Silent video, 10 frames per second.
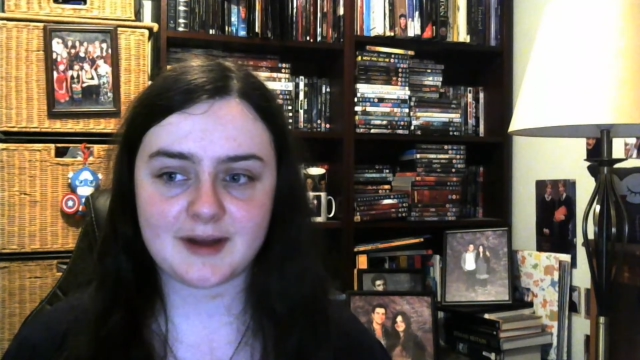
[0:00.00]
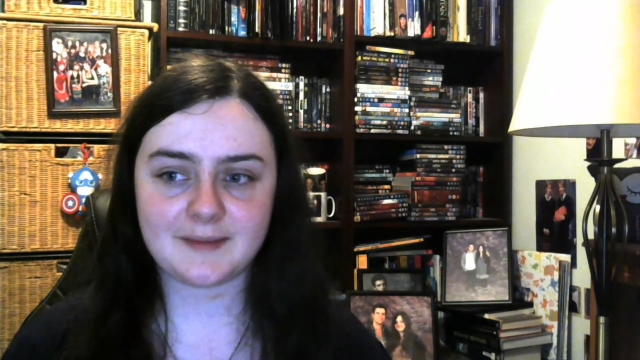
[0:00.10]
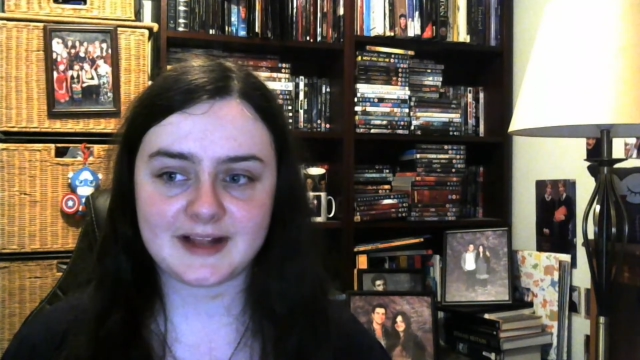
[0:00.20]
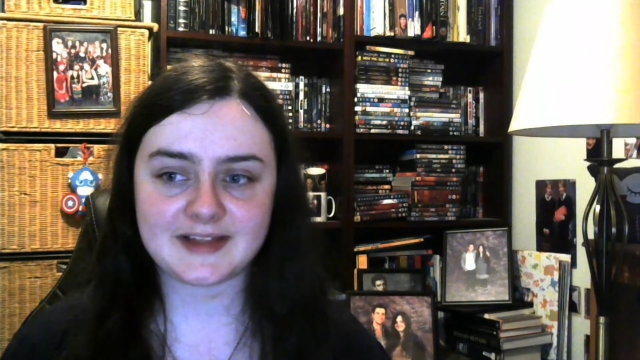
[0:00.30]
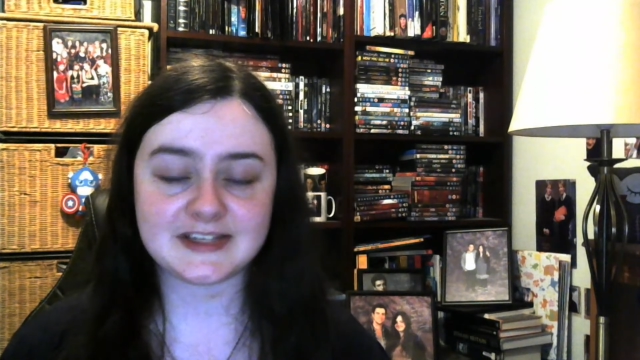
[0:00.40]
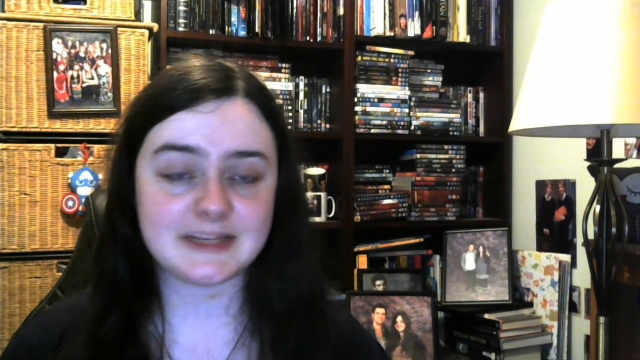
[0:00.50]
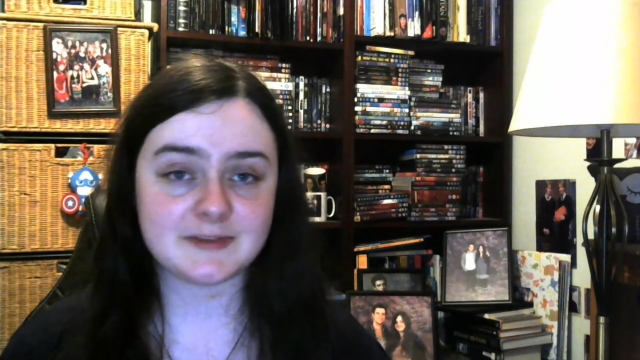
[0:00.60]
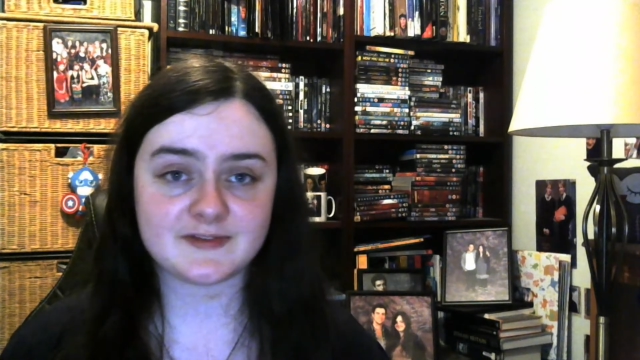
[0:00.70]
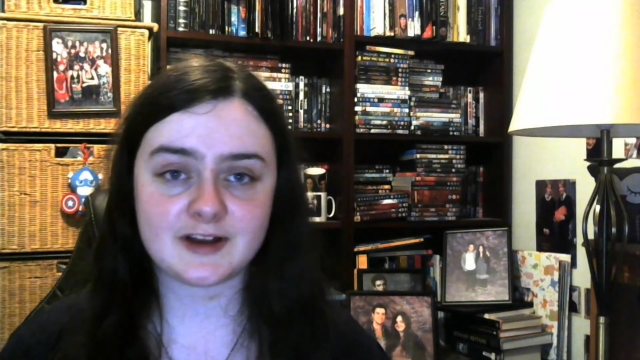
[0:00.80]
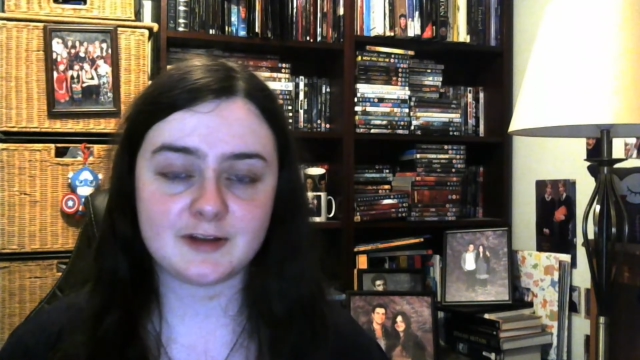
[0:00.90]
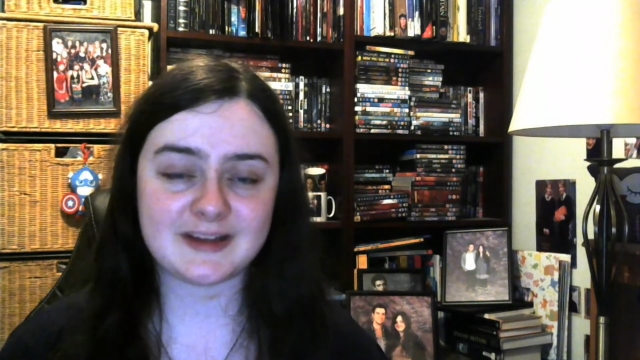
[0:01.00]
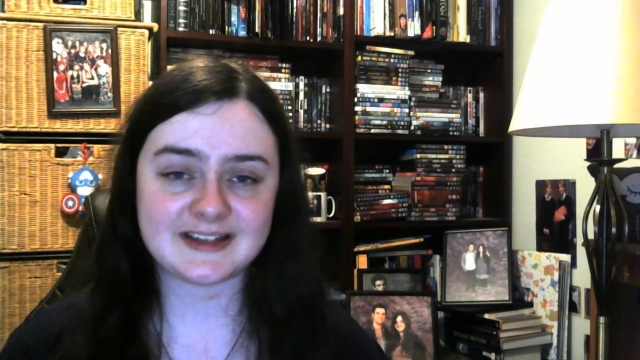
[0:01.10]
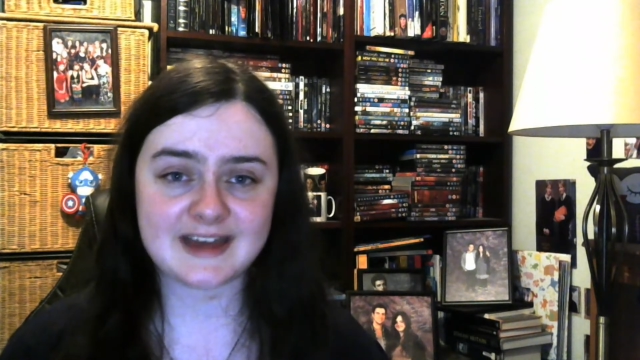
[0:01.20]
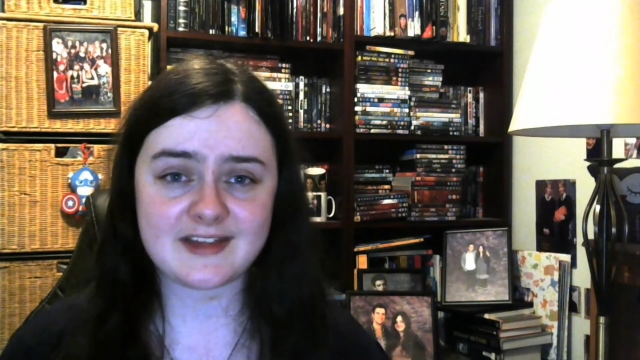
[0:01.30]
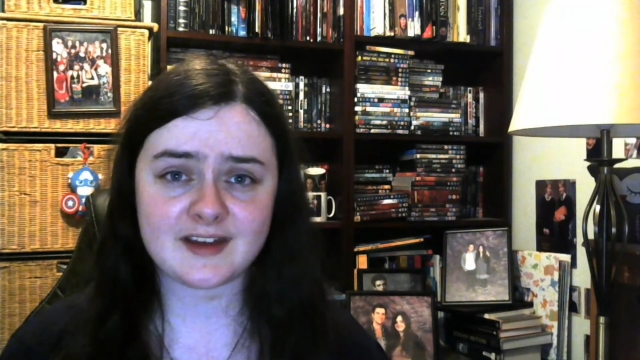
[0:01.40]
I'm glad the team is finally
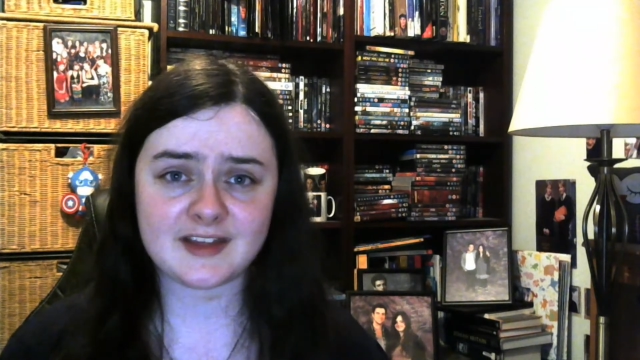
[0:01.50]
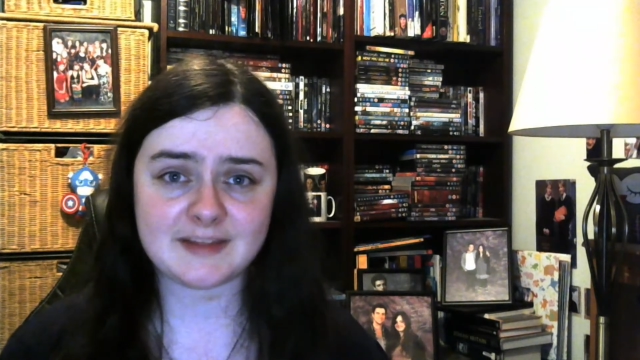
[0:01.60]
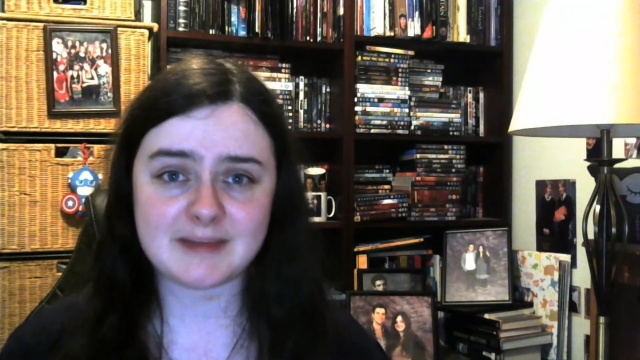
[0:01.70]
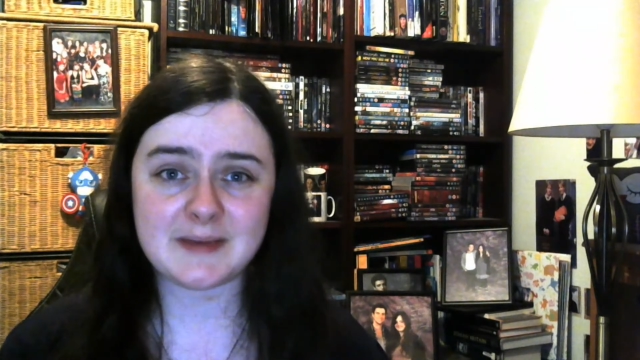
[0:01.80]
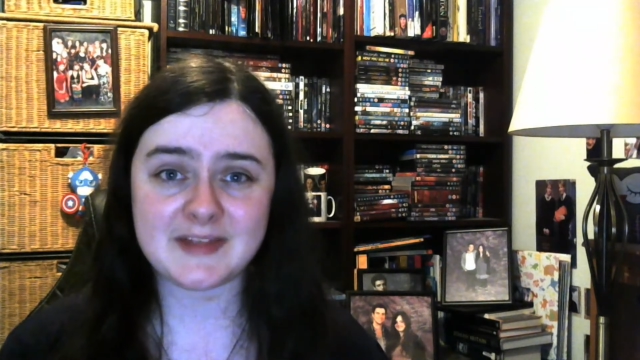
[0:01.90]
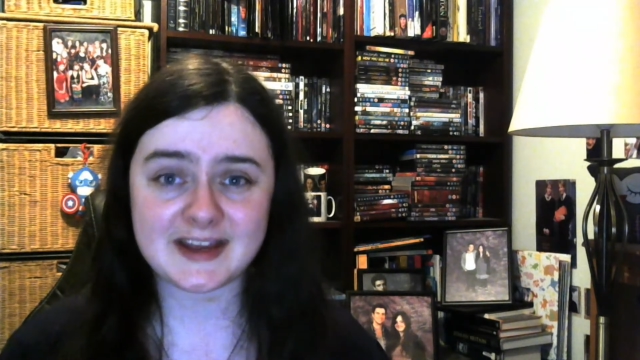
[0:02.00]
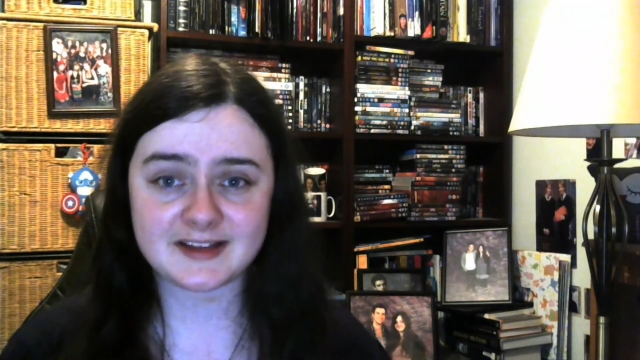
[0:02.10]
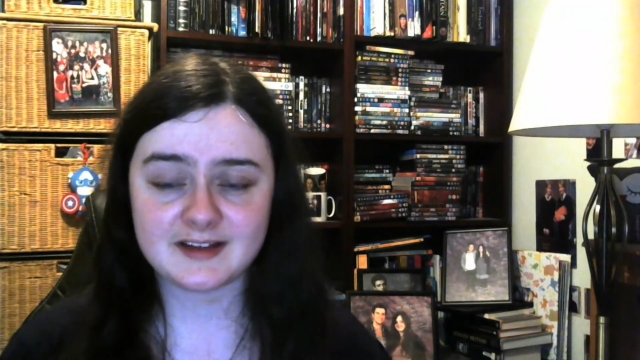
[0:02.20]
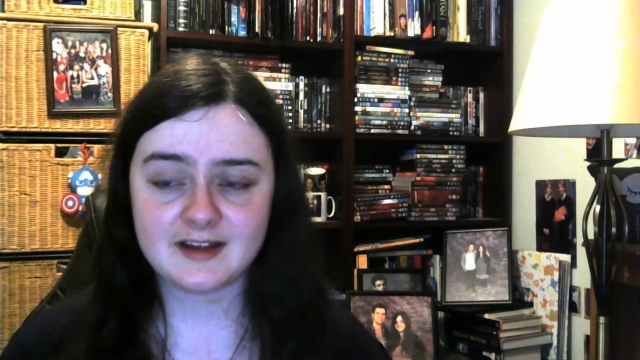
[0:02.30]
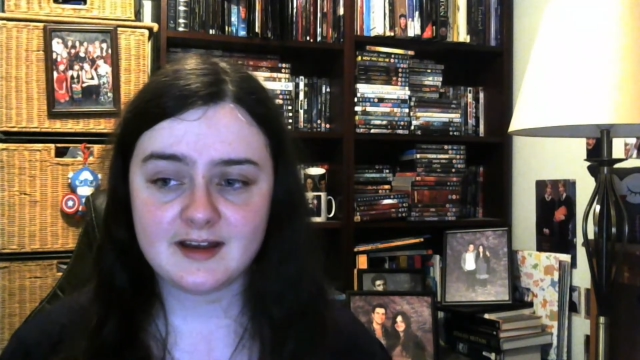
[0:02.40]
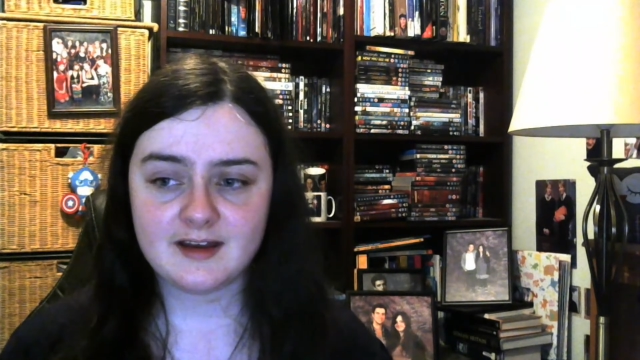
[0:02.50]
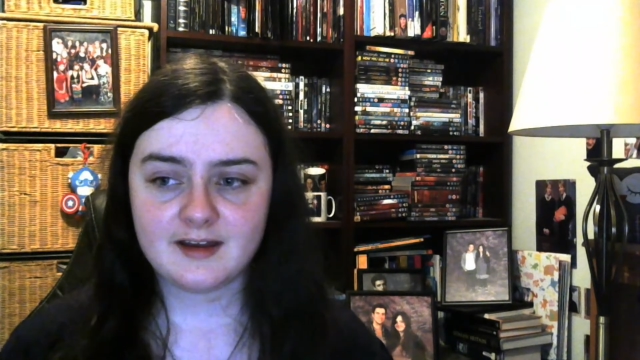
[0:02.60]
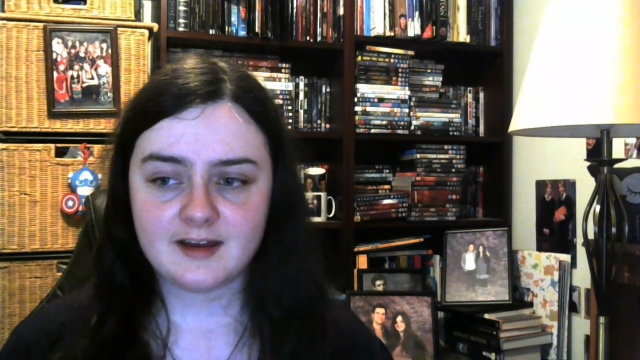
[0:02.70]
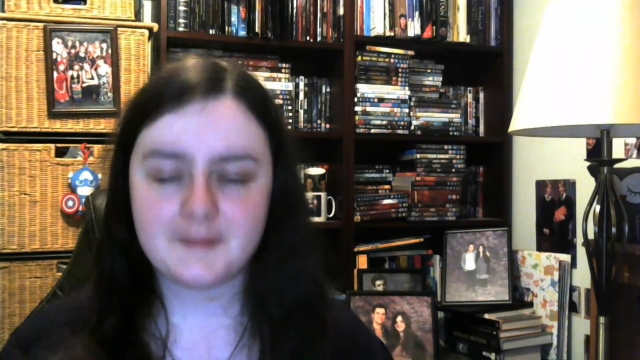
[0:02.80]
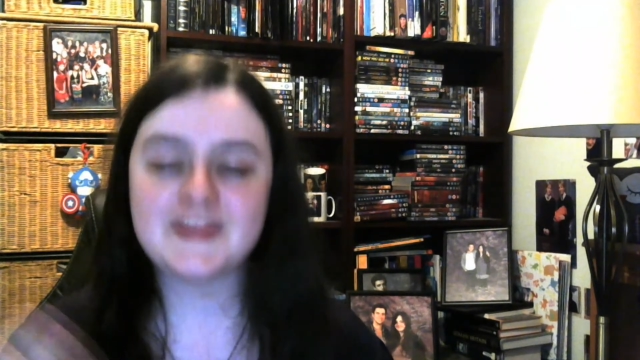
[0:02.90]
back together. I think maybe they can.
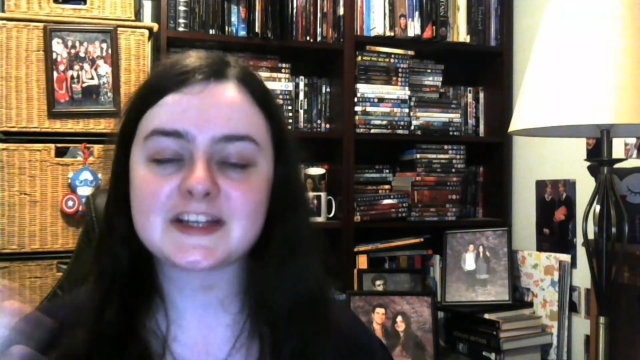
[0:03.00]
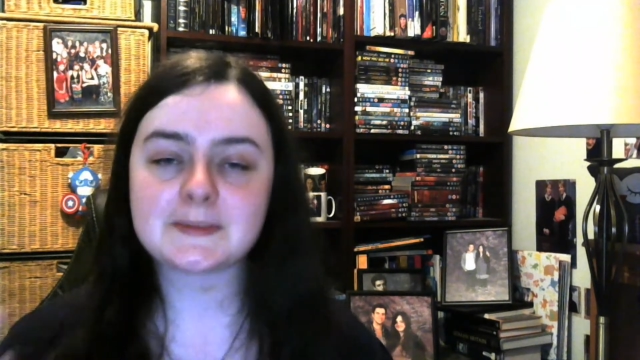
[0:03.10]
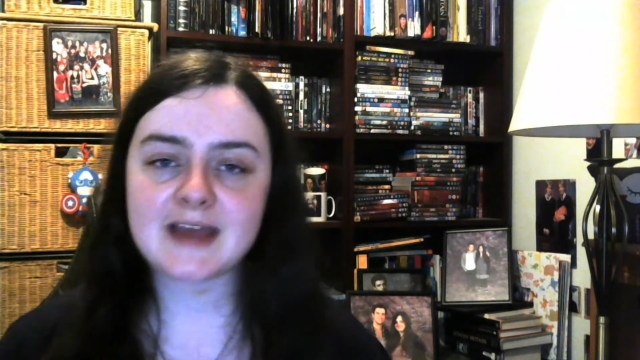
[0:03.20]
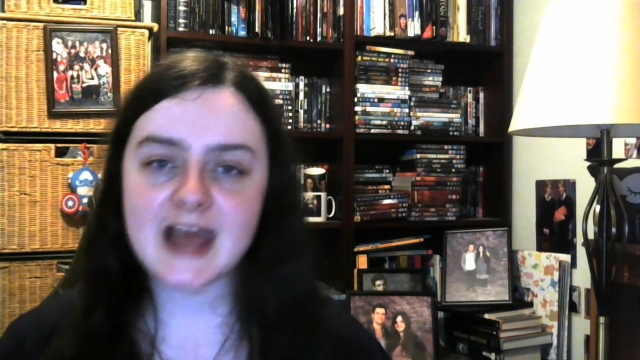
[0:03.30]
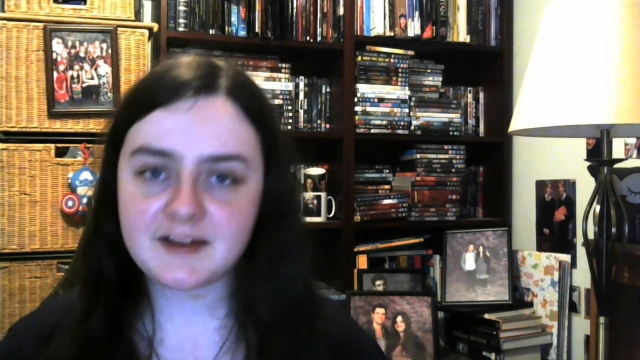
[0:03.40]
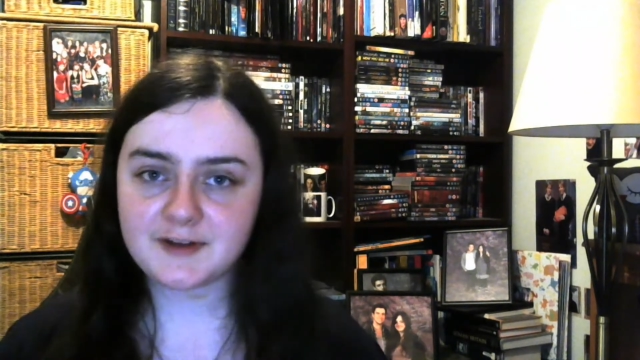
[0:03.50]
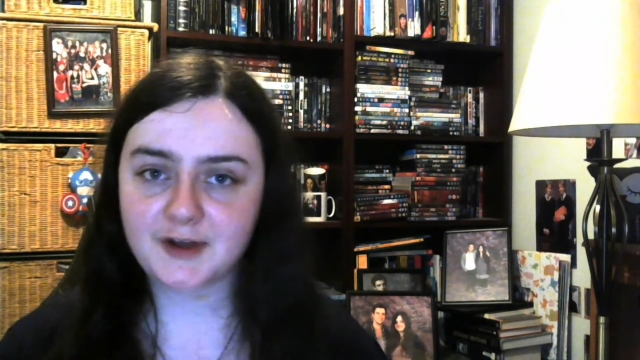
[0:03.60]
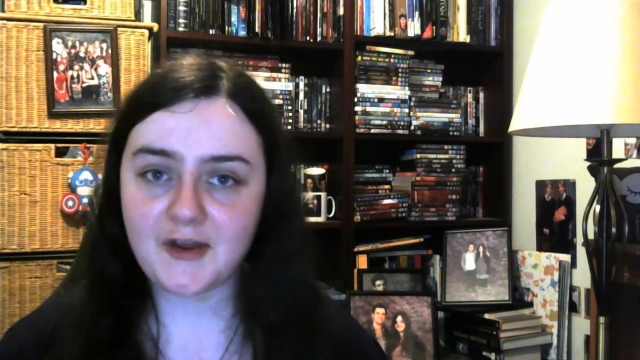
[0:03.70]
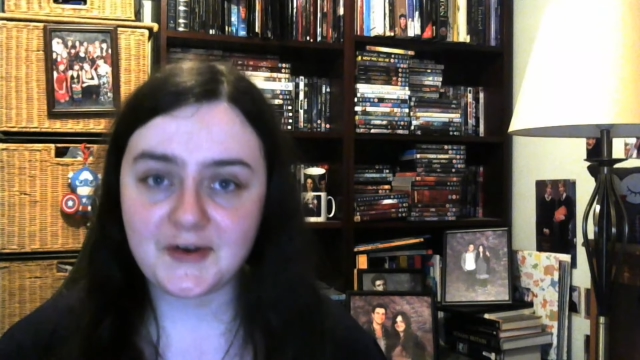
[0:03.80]
I mean, there's going to be a hell of a lot